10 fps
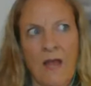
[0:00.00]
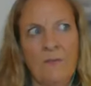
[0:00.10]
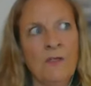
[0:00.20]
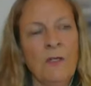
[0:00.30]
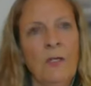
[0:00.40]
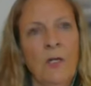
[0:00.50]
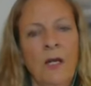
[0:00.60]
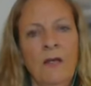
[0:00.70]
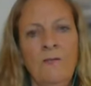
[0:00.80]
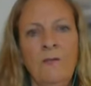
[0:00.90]

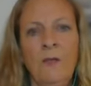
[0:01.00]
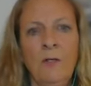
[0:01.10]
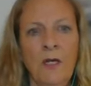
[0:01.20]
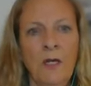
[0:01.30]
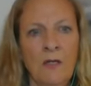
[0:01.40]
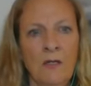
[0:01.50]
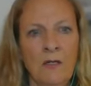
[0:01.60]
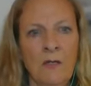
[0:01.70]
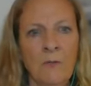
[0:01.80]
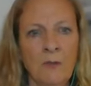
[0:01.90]
Absolutely. And if you look at
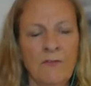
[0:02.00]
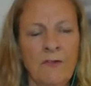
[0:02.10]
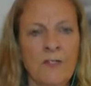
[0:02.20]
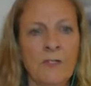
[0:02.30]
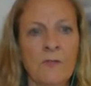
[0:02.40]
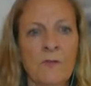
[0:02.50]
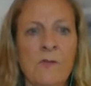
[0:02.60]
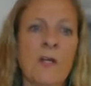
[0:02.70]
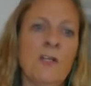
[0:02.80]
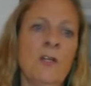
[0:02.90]
a number of
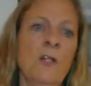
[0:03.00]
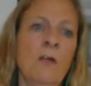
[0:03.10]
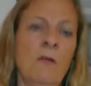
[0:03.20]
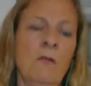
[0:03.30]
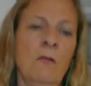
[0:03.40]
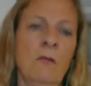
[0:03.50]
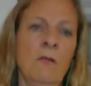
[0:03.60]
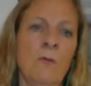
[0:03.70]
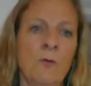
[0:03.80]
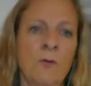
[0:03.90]
articles actually
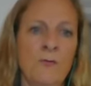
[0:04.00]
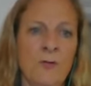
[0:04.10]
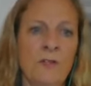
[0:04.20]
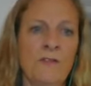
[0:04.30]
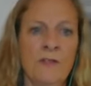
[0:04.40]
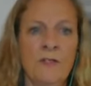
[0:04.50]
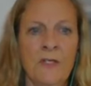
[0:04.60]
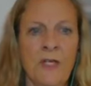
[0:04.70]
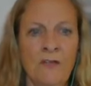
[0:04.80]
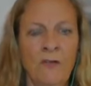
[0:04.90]
on the war on drugs
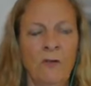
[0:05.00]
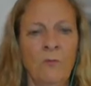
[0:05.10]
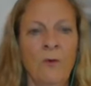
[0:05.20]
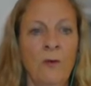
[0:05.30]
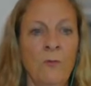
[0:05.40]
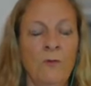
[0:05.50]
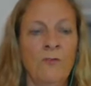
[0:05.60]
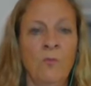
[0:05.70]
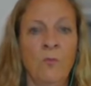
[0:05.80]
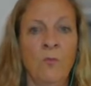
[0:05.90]
under Nixon, what it
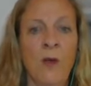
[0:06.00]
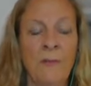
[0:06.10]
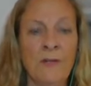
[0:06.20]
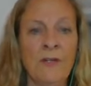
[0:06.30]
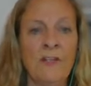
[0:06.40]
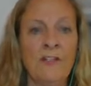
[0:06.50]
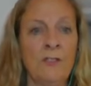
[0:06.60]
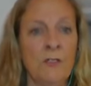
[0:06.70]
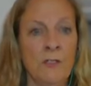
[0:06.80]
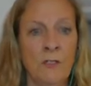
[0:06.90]
was
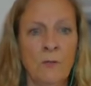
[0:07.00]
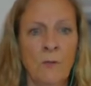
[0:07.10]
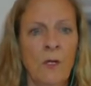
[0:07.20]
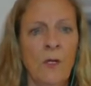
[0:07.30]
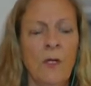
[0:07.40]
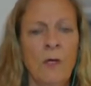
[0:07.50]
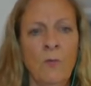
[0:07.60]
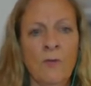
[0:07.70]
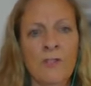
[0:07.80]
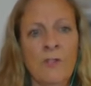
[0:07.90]
weaponized to do
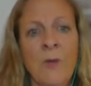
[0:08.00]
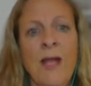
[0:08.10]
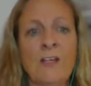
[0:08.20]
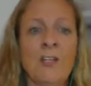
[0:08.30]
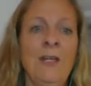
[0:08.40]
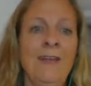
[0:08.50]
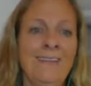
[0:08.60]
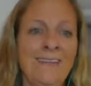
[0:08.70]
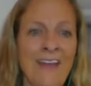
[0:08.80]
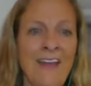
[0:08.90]
was to
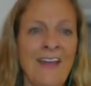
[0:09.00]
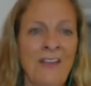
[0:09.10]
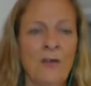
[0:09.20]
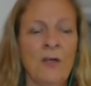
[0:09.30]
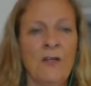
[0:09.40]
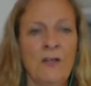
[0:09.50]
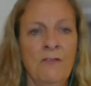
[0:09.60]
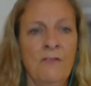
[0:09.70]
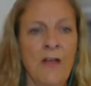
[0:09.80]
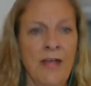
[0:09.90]
actually attack the kind
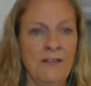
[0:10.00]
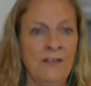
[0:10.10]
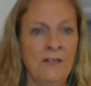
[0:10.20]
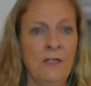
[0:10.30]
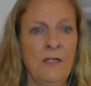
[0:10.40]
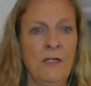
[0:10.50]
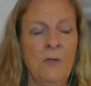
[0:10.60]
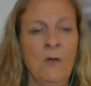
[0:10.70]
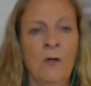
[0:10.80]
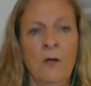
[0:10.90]
of
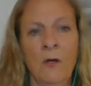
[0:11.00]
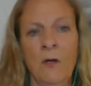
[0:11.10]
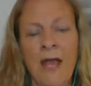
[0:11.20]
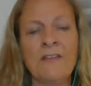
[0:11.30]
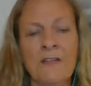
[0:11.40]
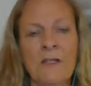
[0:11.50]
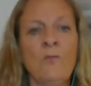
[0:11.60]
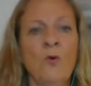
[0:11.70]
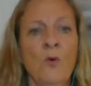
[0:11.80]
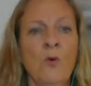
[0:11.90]

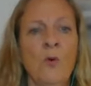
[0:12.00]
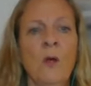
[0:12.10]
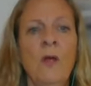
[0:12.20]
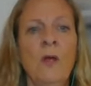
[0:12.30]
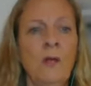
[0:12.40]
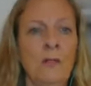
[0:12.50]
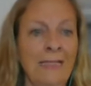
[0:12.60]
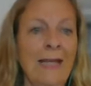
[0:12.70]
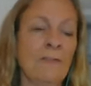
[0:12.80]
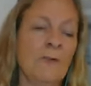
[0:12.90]
anti-war
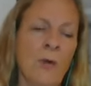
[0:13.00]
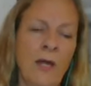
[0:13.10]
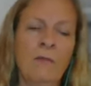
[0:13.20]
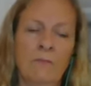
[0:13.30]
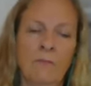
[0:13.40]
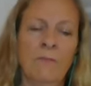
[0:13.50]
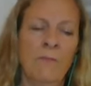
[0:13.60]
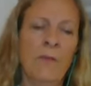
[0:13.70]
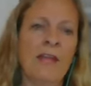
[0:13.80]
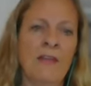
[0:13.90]
left-wing
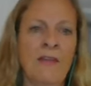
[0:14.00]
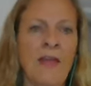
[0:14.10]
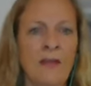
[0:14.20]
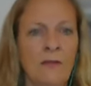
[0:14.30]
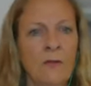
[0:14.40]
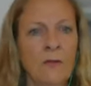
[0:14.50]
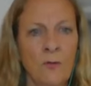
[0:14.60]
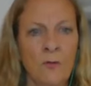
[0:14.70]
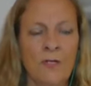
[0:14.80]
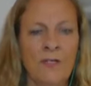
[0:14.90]
back then
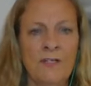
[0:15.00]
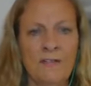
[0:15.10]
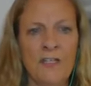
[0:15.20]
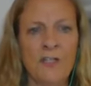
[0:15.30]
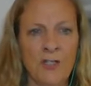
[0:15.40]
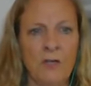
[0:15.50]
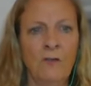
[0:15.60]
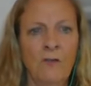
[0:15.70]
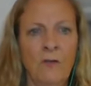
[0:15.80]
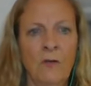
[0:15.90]

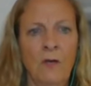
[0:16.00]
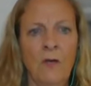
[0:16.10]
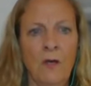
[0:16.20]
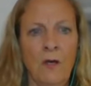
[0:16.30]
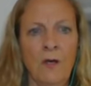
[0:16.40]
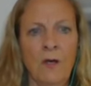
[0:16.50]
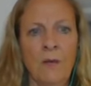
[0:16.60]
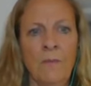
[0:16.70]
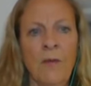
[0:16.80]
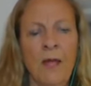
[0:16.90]
organizations
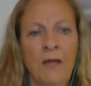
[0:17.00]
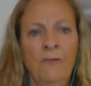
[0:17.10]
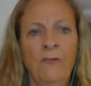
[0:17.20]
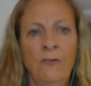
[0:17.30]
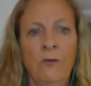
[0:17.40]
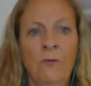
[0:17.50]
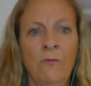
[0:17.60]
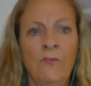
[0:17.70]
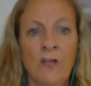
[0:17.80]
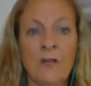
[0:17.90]
and
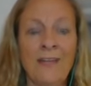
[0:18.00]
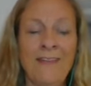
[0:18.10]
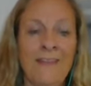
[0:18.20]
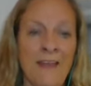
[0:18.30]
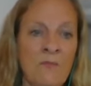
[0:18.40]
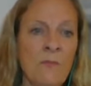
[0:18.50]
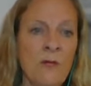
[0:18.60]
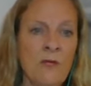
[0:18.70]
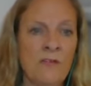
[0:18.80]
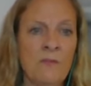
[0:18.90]
to target
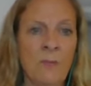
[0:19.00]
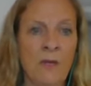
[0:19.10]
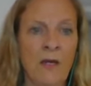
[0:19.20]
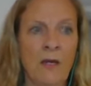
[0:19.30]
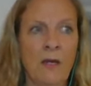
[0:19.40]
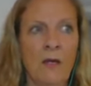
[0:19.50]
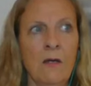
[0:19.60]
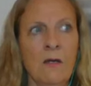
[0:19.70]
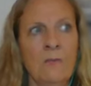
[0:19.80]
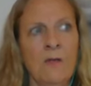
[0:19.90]
them as being
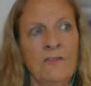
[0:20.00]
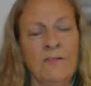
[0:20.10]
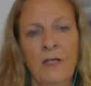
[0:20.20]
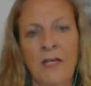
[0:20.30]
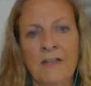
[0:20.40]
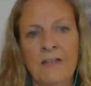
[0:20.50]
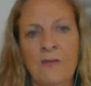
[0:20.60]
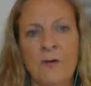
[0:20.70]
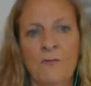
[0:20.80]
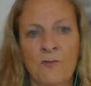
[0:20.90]

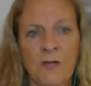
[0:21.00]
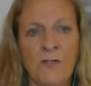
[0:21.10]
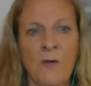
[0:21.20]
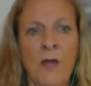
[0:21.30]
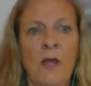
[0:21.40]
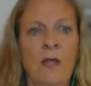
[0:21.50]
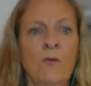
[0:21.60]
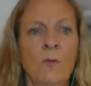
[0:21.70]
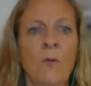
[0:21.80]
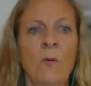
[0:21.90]
affiliates of drug
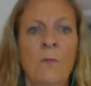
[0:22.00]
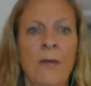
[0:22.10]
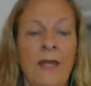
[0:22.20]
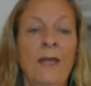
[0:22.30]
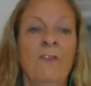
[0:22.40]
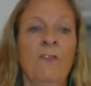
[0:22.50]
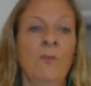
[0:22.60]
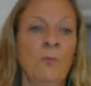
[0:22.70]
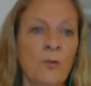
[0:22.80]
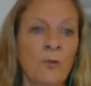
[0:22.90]
trade or being in
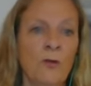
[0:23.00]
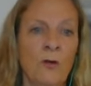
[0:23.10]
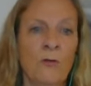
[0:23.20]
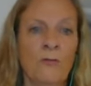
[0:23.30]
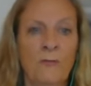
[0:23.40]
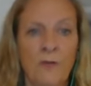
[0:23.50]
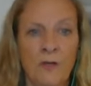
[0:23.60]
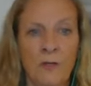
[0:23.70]
support of